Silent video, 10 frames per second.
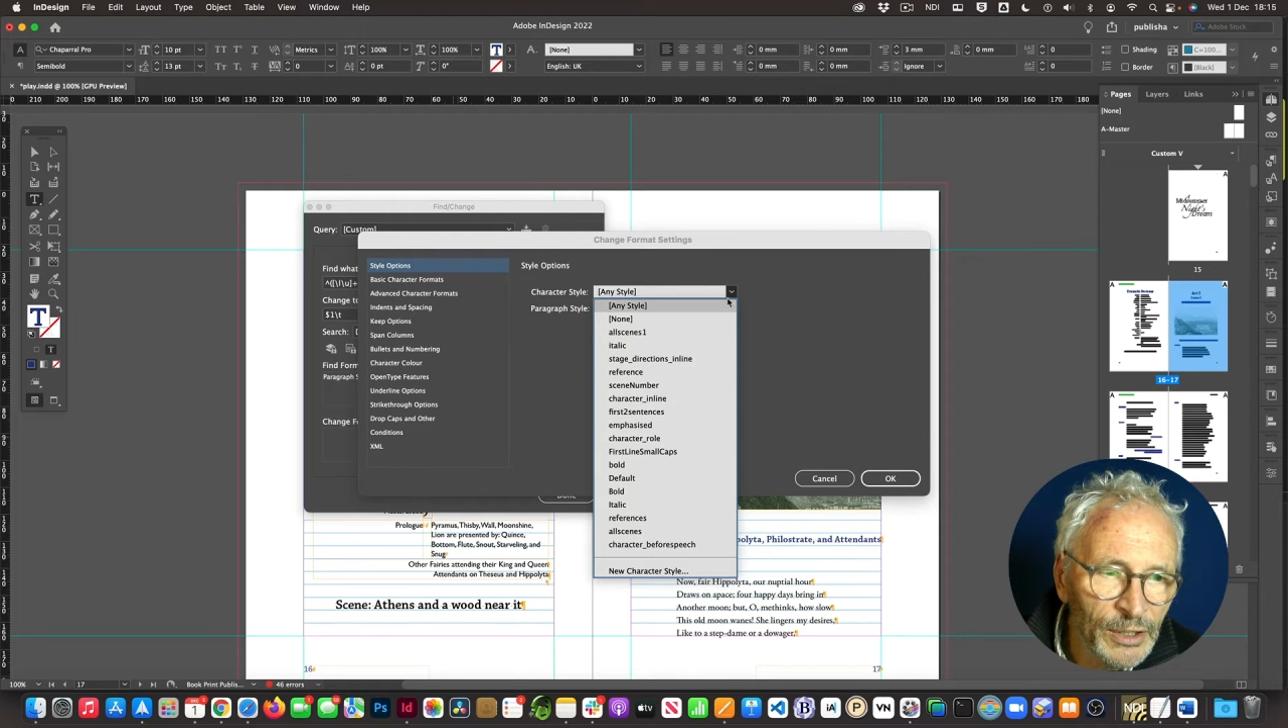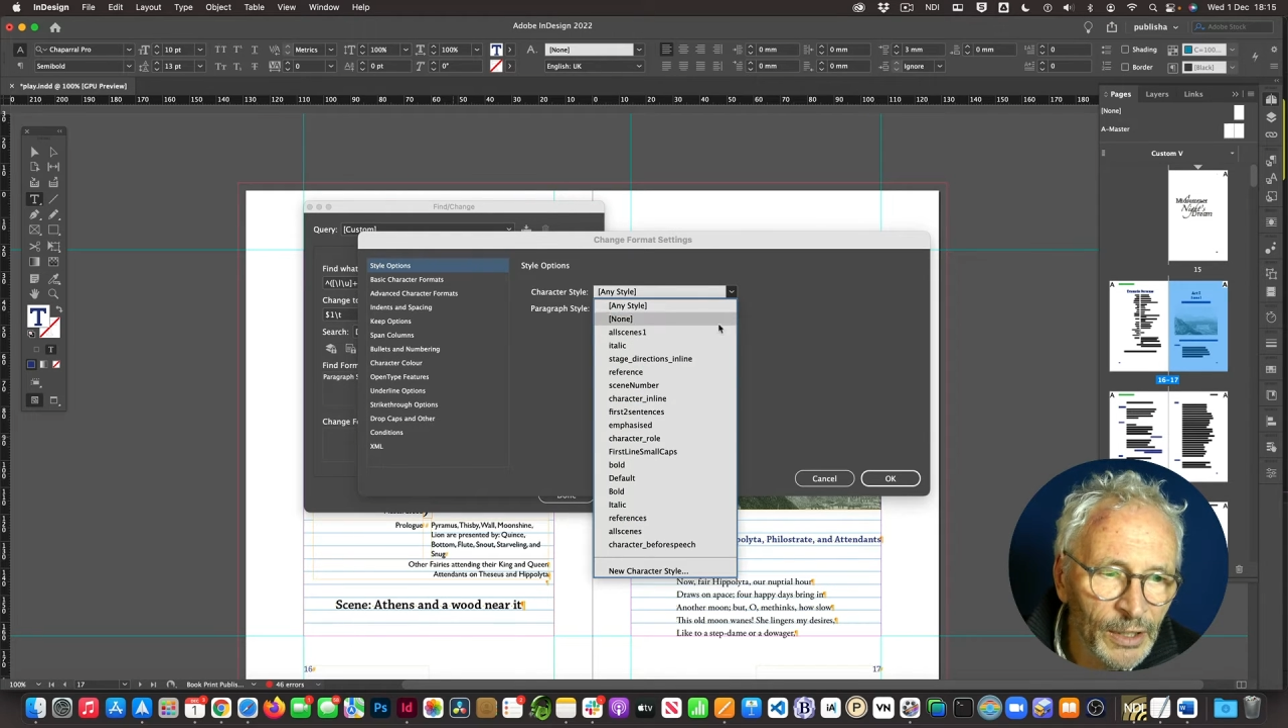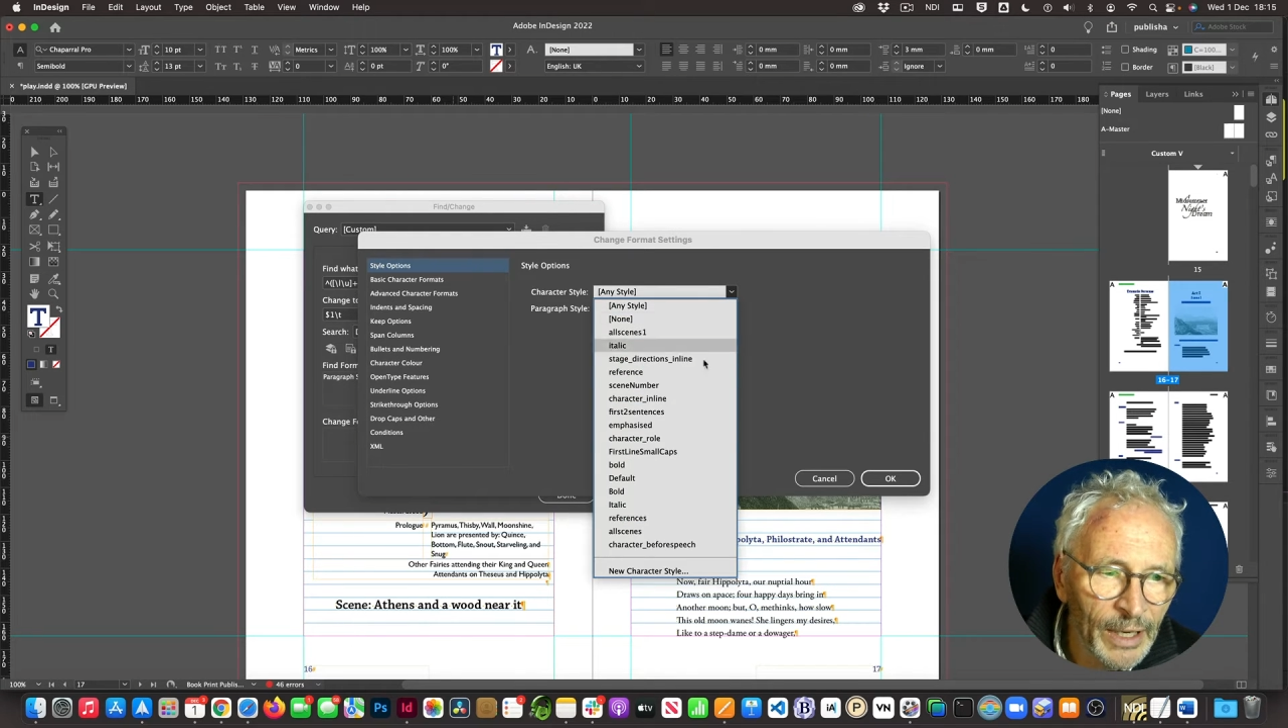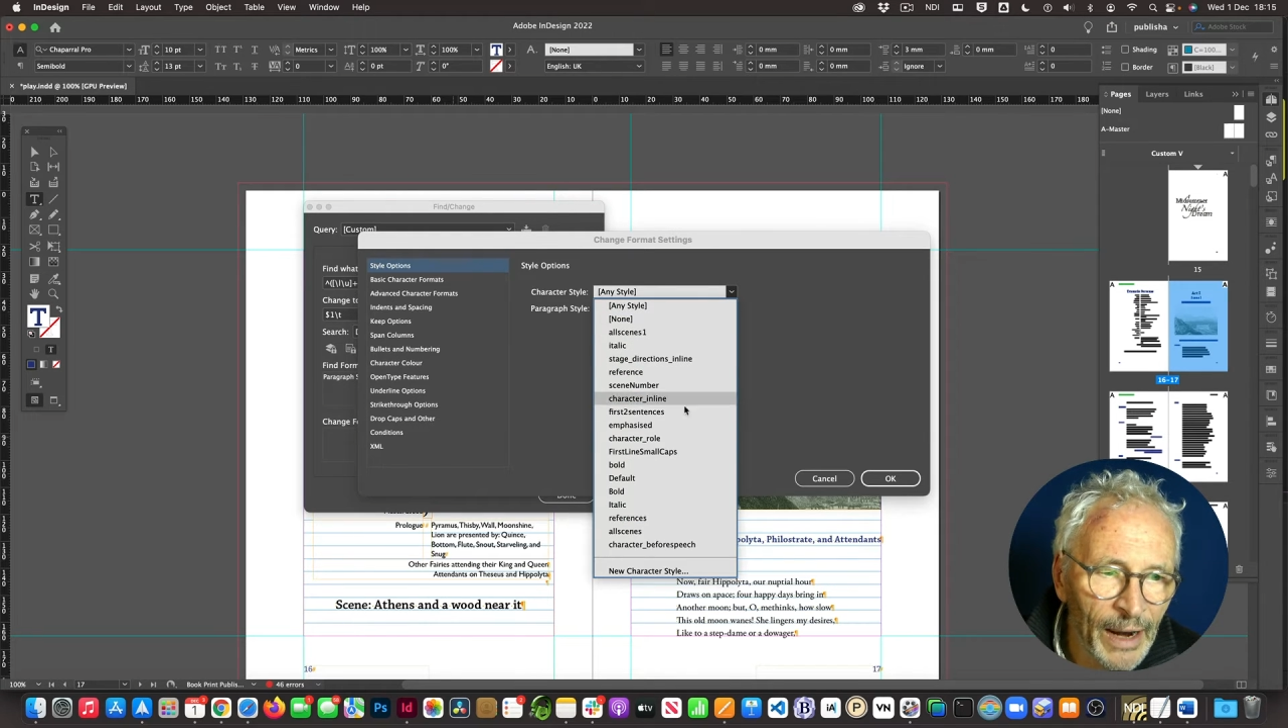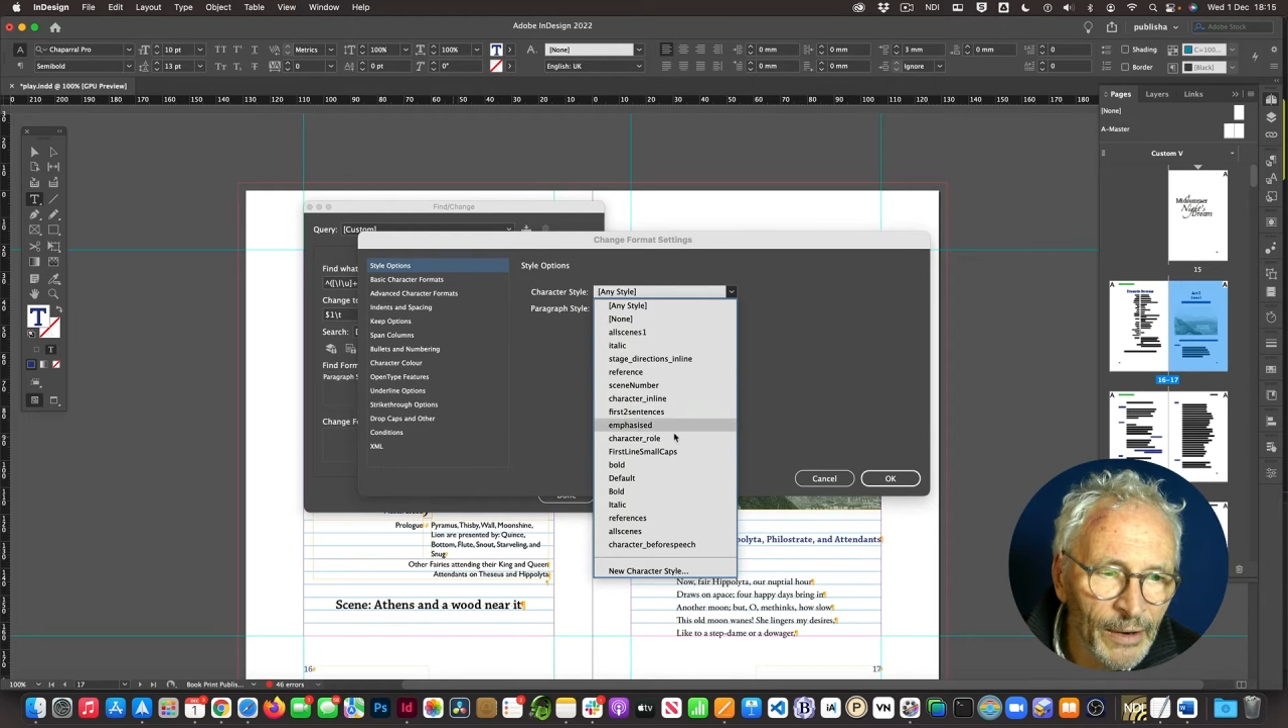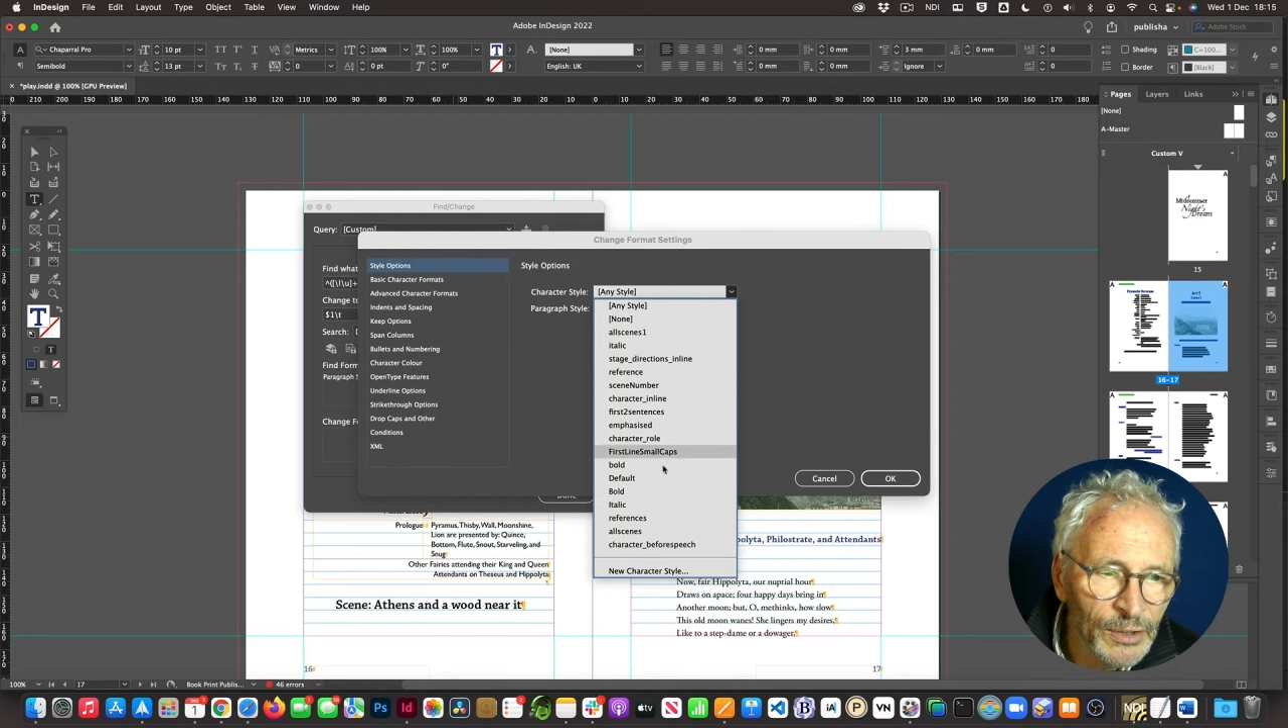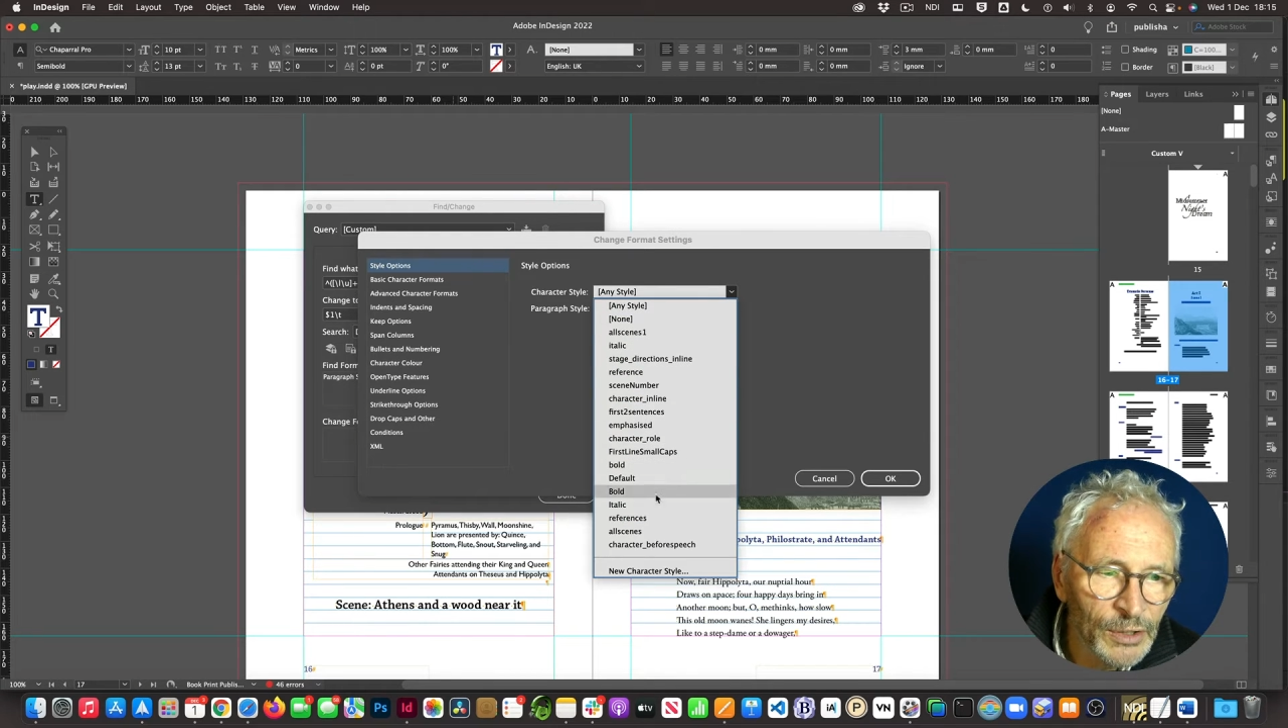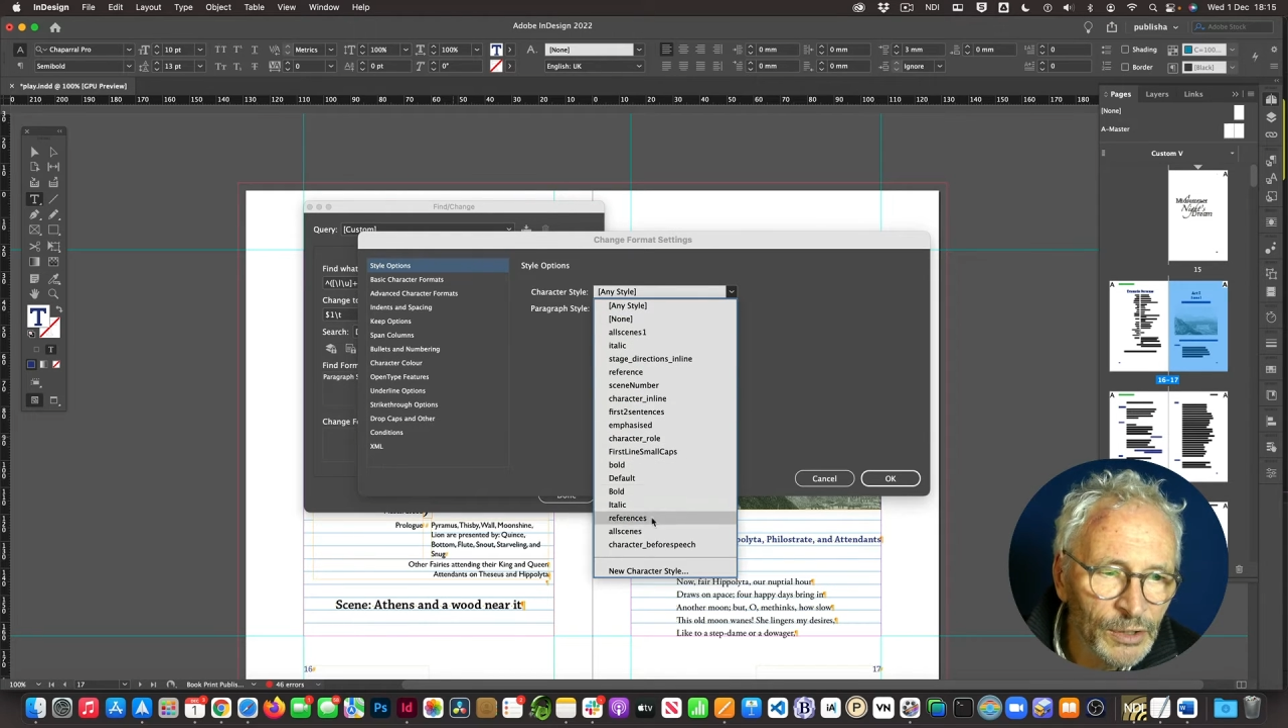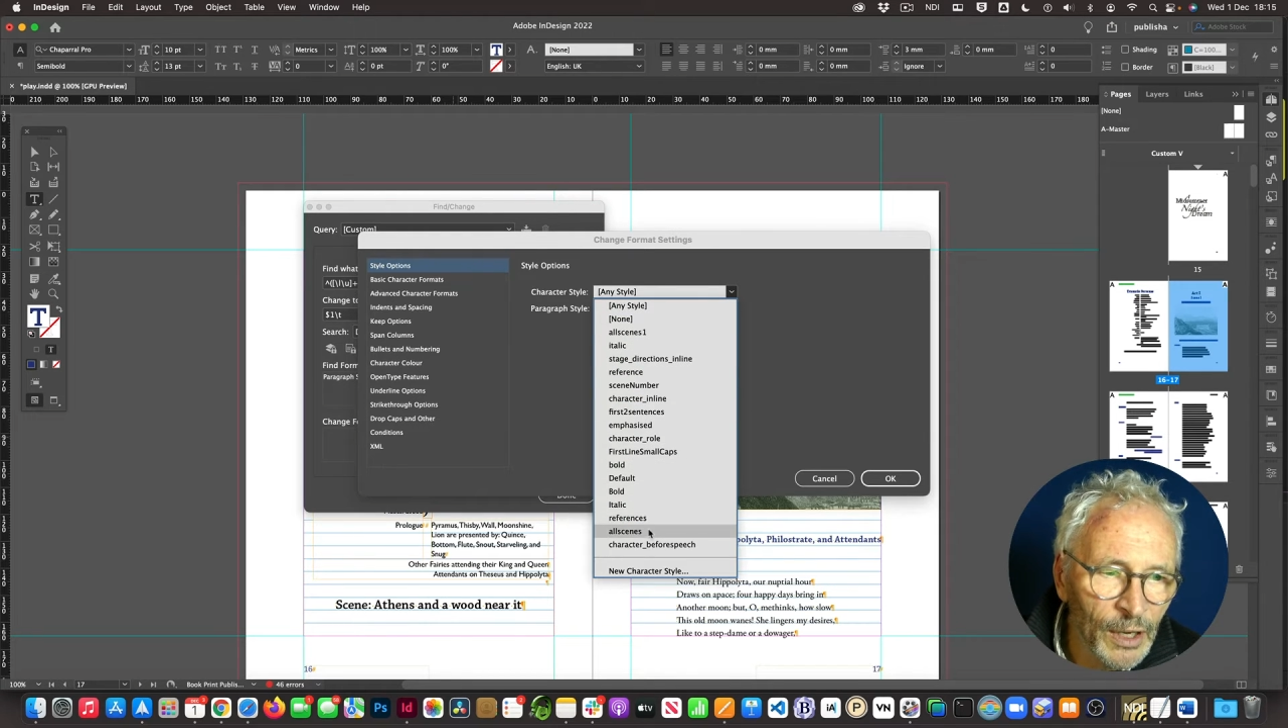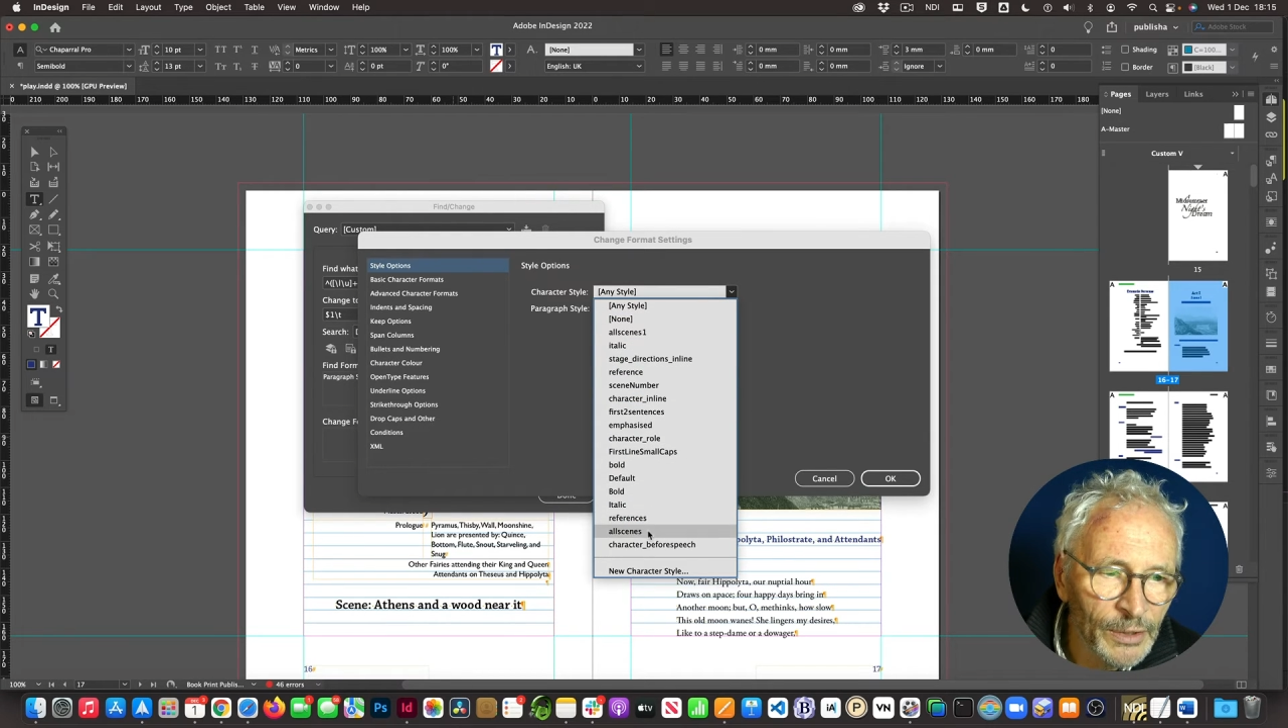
the character style